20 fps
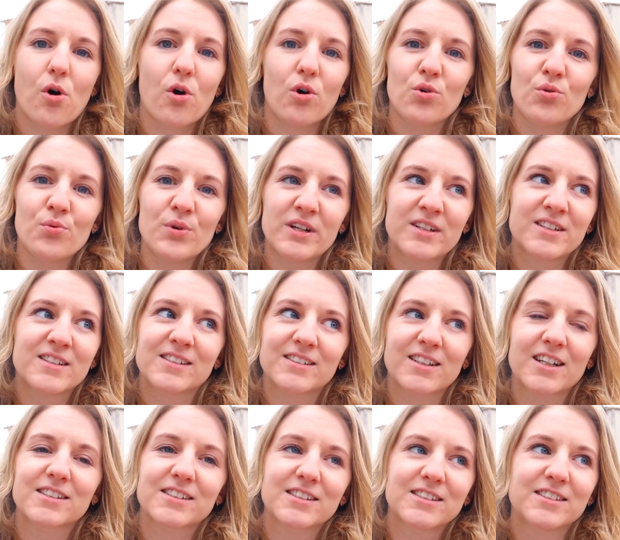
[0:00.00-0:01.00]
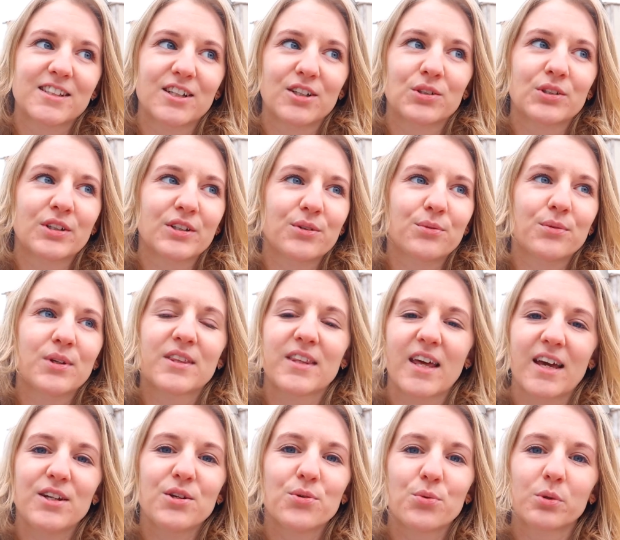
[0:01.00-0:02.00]
all we're discussing now, like with
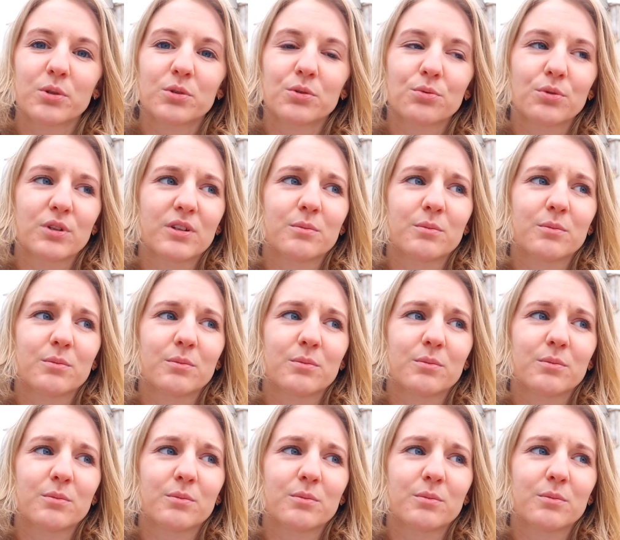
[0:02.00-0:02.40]
anyone,